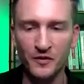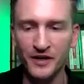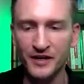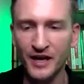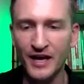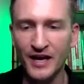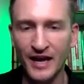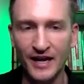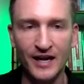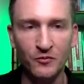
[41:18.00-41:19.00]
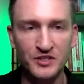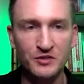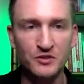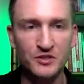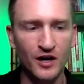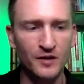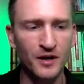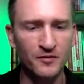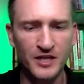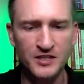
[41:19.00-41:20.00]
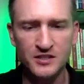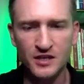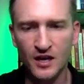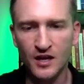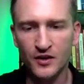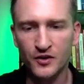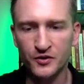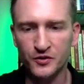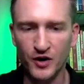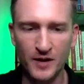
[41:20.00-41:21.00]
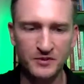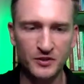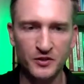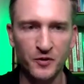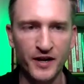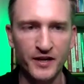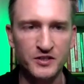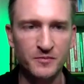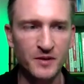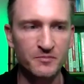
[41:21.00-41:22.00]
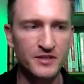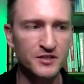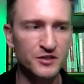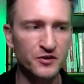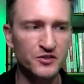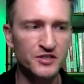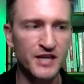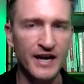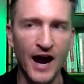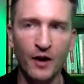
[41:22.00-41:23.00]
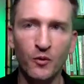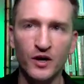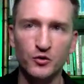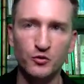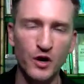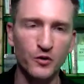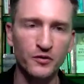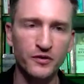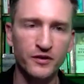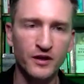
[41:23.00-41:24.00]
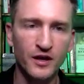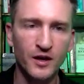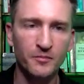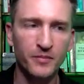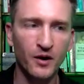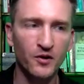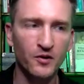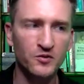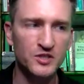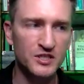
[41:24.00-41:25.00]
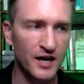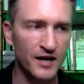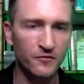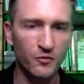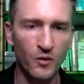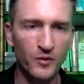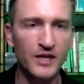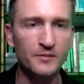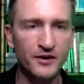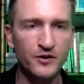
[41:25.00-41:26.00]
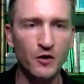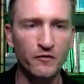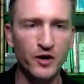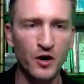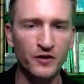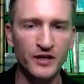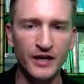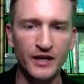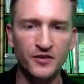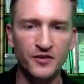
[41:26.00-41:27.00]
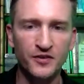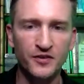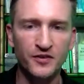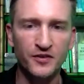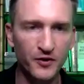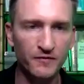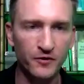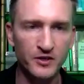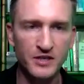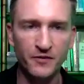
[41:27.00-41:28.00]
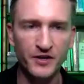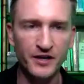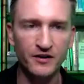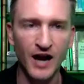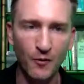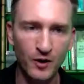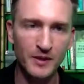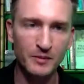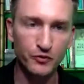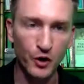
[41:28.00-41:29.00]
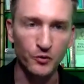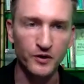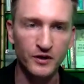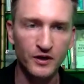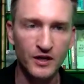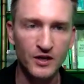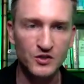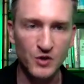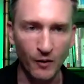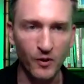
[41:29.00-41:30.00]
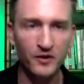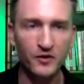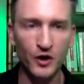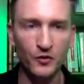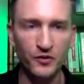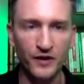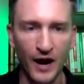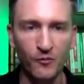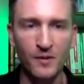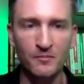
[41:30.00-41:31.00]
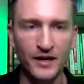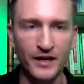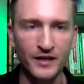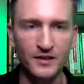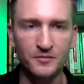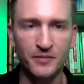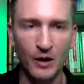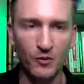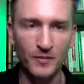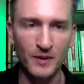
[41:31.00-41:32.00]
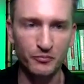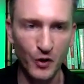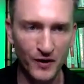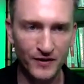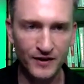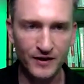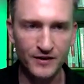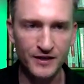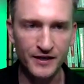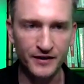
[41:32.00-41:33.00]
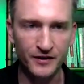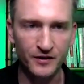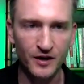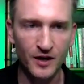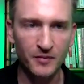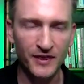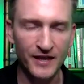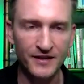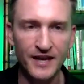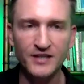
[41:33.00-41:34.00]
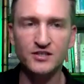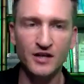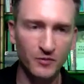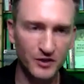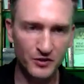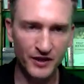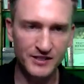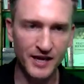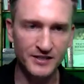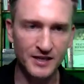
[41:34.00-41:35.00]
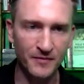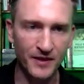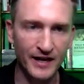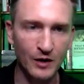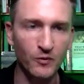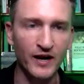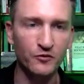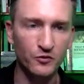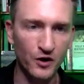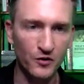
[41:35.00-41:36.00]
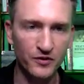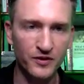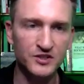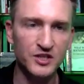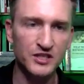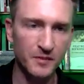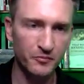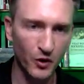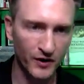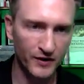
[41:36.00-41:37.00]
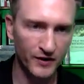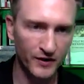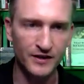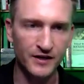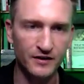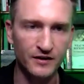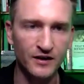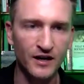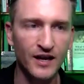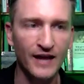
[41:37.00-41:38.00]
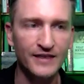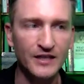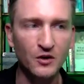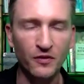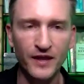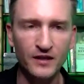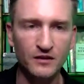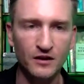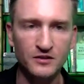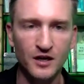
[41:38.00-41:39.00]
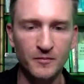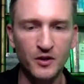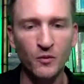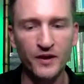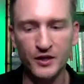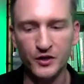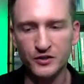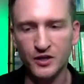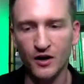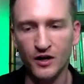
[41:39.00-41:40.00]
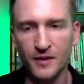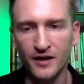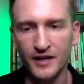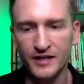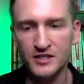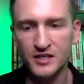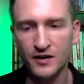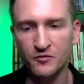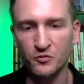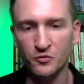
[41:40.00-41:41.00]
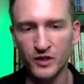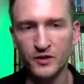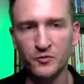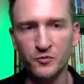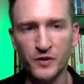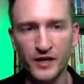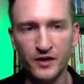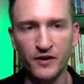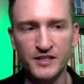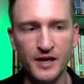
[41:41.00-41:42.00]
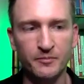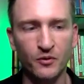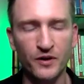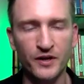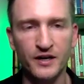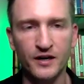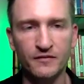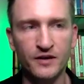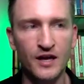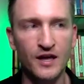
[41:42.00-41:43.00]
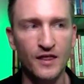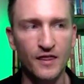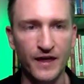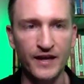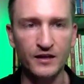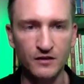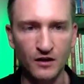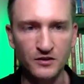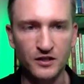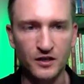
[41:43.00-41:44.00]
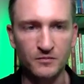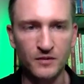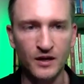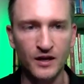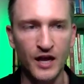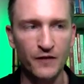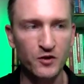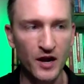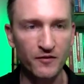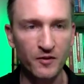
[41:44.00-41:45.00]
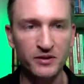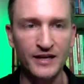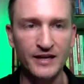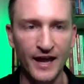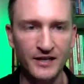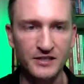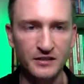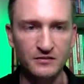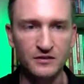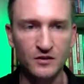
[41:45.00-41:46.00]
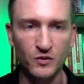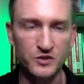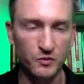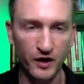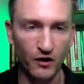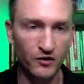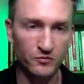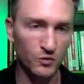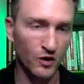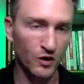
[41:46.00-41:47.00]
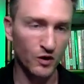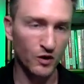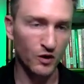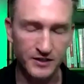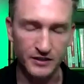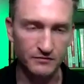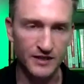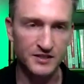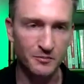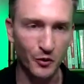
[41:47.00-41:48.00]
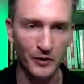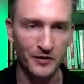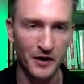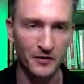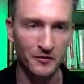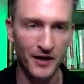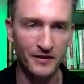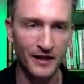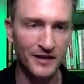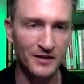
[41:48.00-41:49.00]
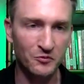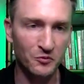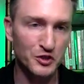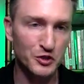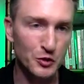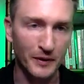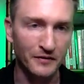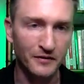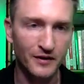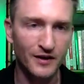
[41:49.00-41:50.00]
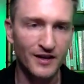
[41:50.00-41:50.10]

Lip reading: story and kind of what she was talking about, because you're absolutely right. So many business owners are saying, I want growth, but just kind of what we keep hearing over and over again, December 31st every year, I want to be broke. So I want growth, I want money, but I want to be broke at the end of the year. But then next year, I'm going to do the exact same thing and I'm going to have growth just to be broke at the end of the year. And they don't think long term. And the way that you're talking about it, it just kind of really reiterates that point of thinking long term. If you ever plan to exit, which we're all going to exit at some point or another, right? Like that, we're just human.